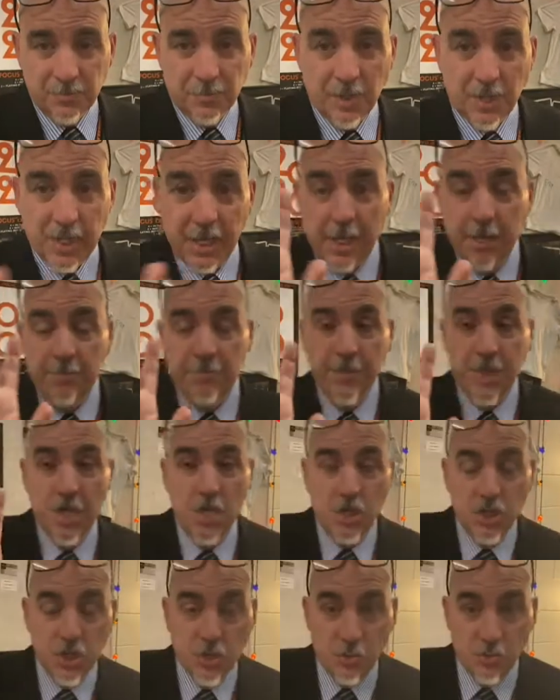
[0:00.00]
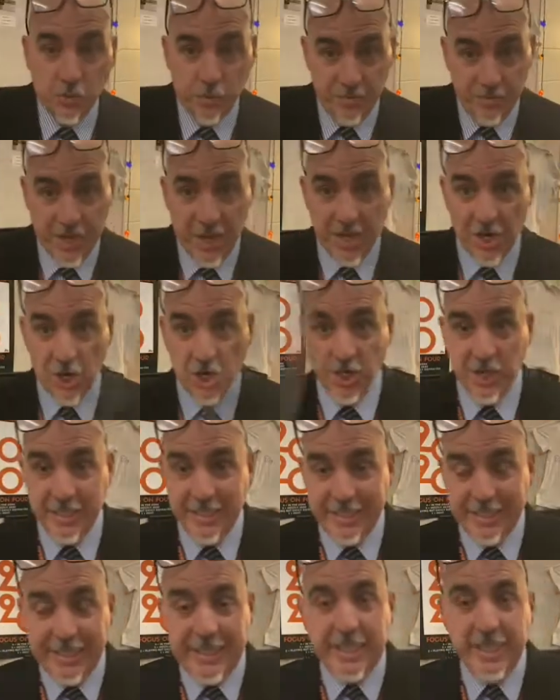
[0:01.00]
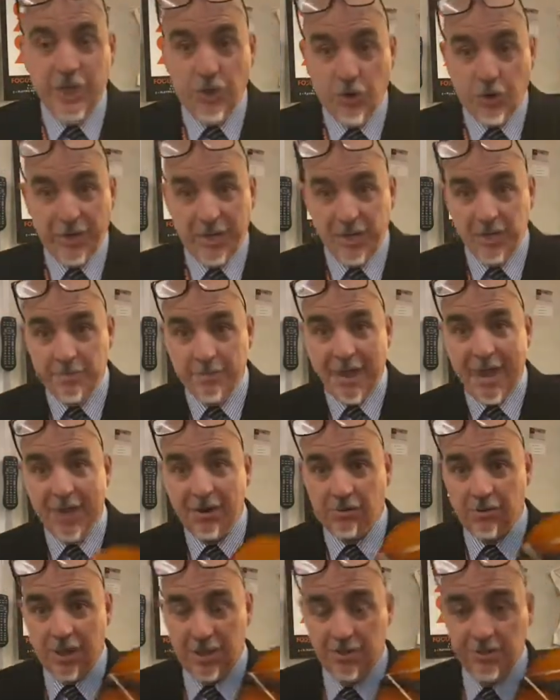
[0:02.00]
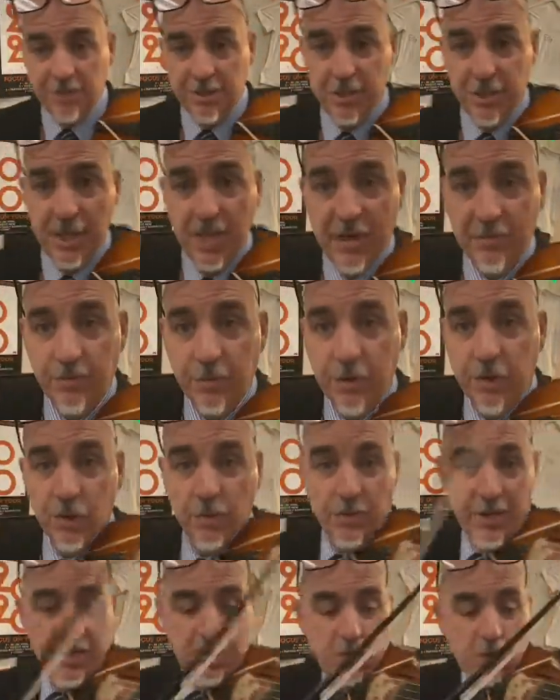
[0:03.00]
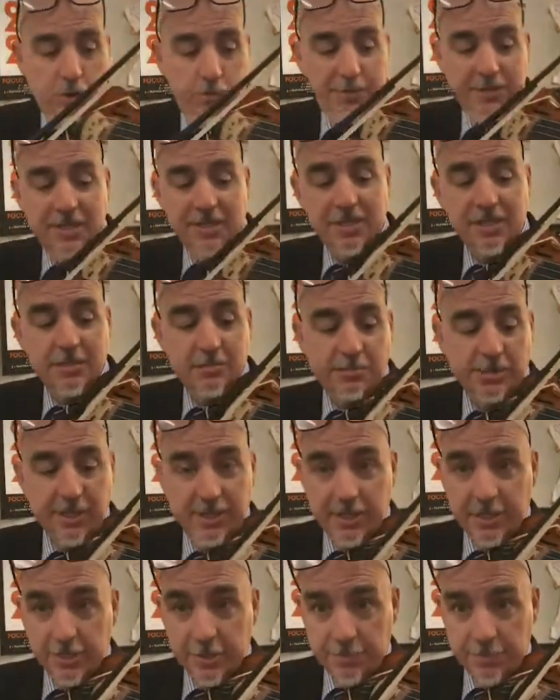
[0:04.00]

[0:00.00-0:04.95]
Okay, so we've got our D going in the background. Everyone go right to open D and play it.